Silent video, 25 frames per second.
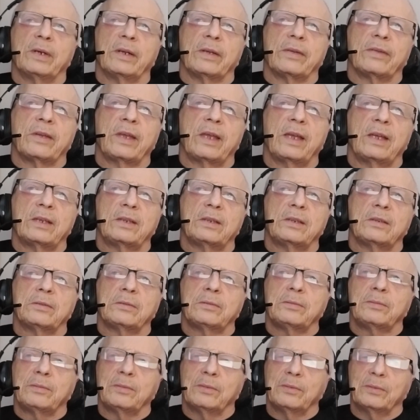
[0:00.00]
to thank
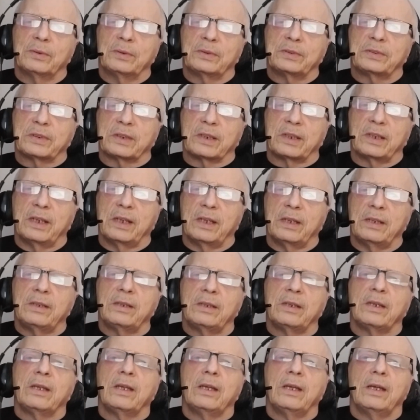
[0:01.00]
you once again
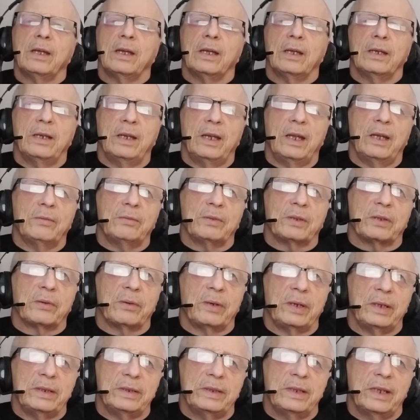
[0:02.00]
and have a
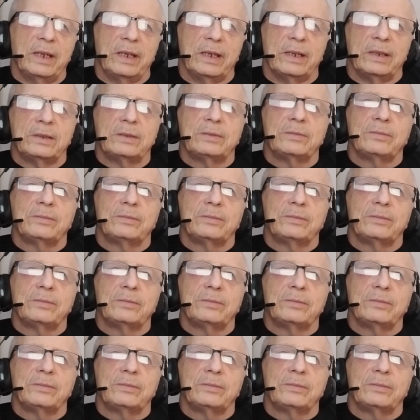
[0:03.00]
great day.